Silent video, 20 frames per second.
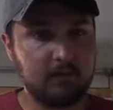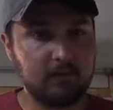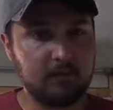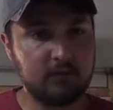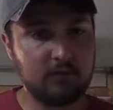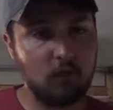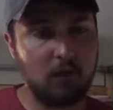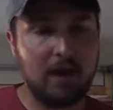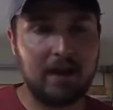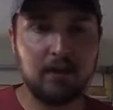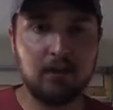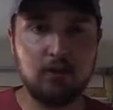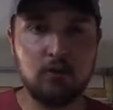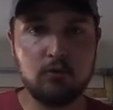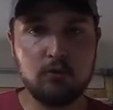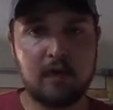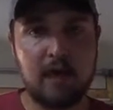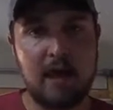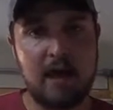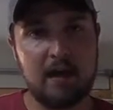so I knew
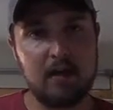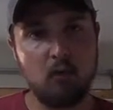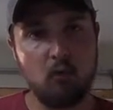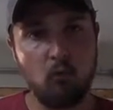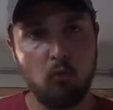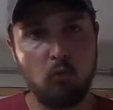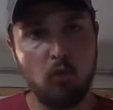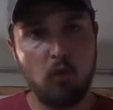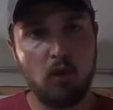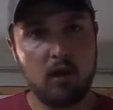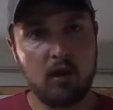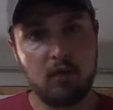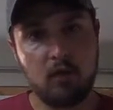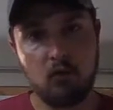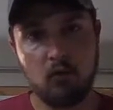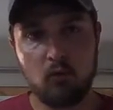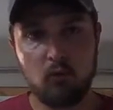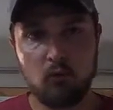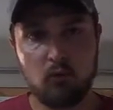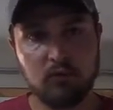kind of
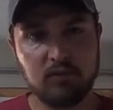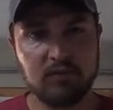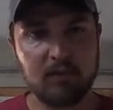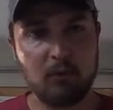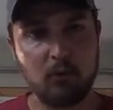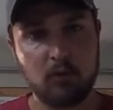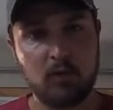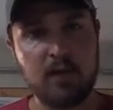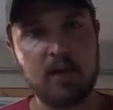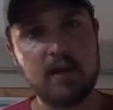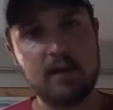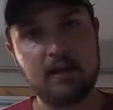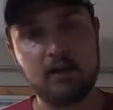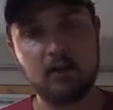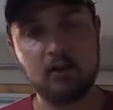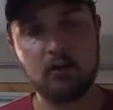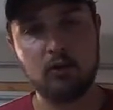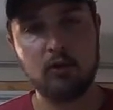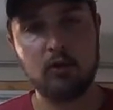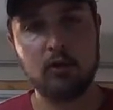what they were hitting
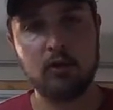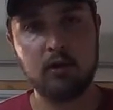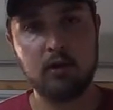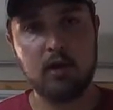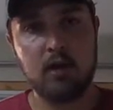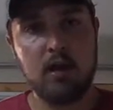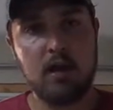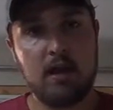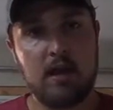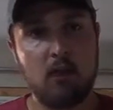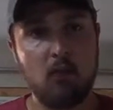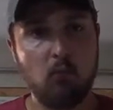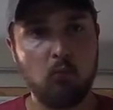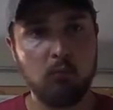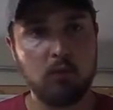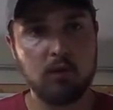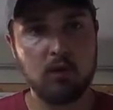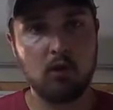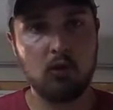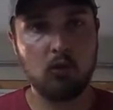on, and
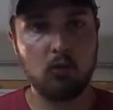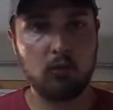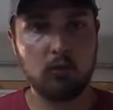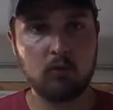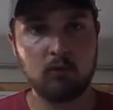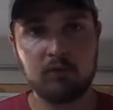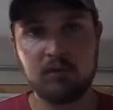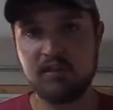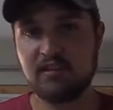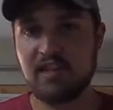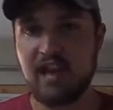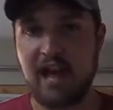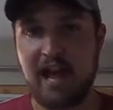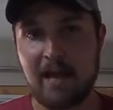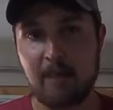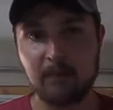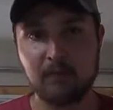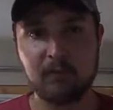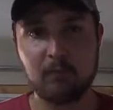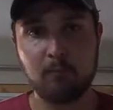you know, the
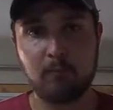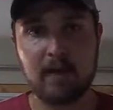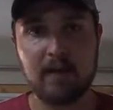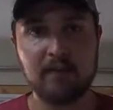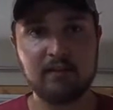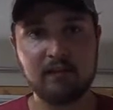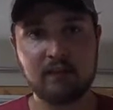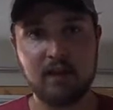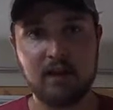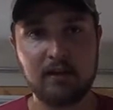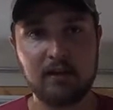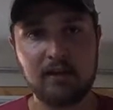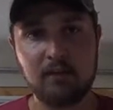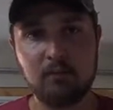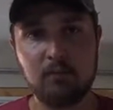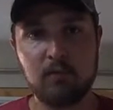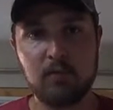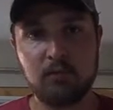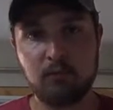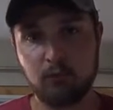types of baits that I need to
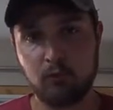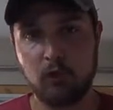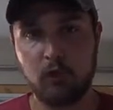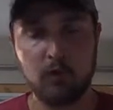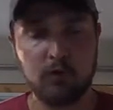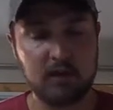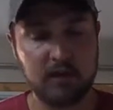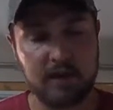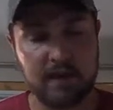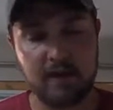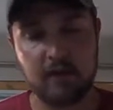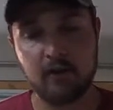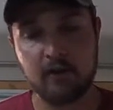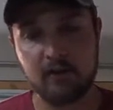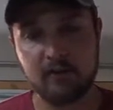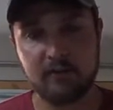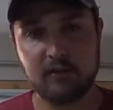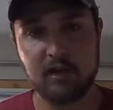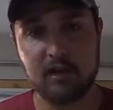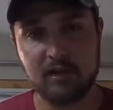be throwing and
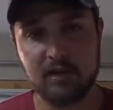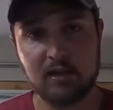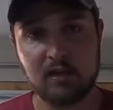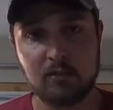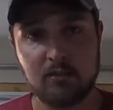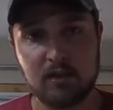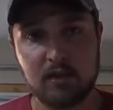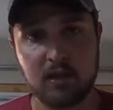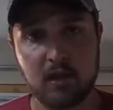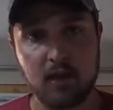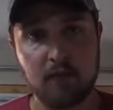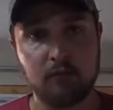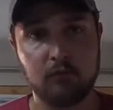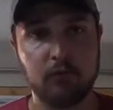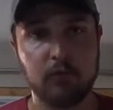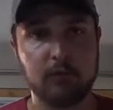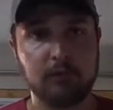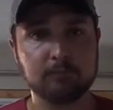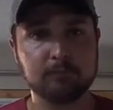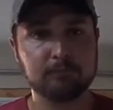areas that I need to be
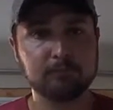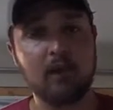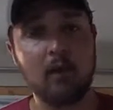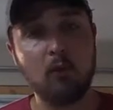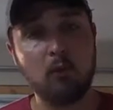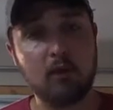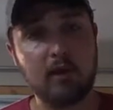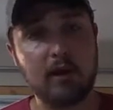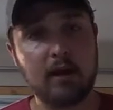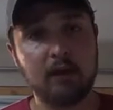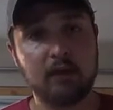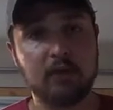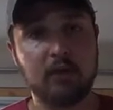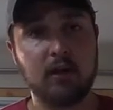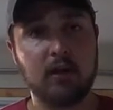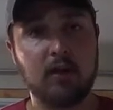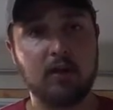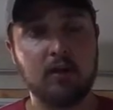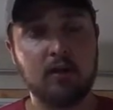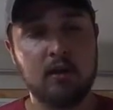covering. So I went out
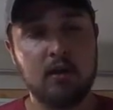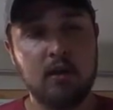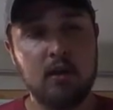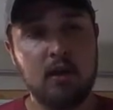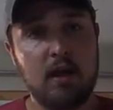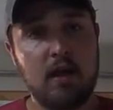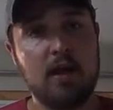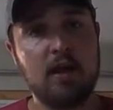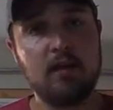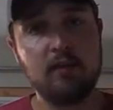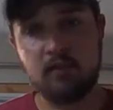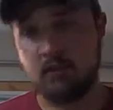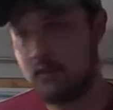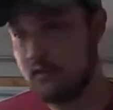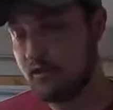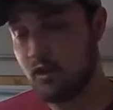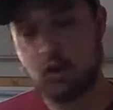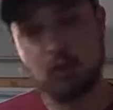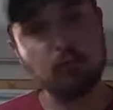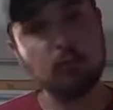there, and the
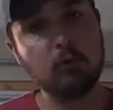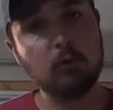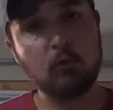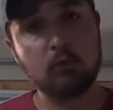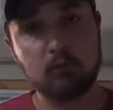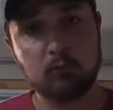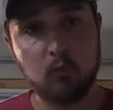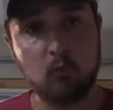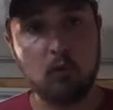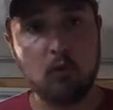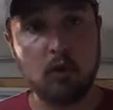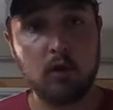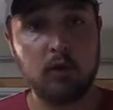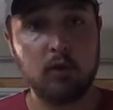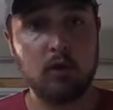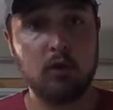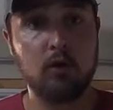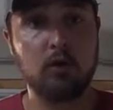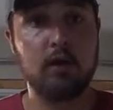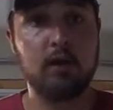tournament was won
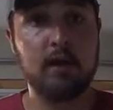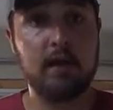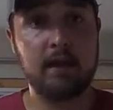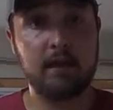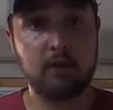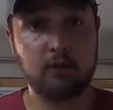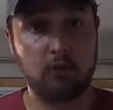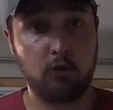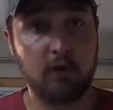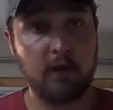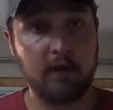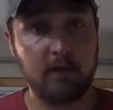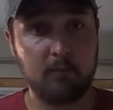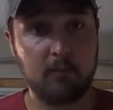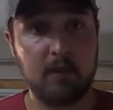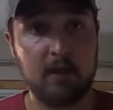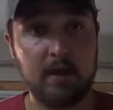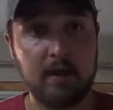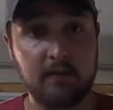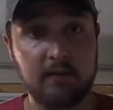on a
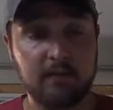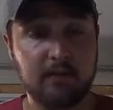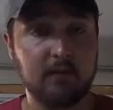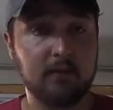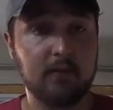crankbait.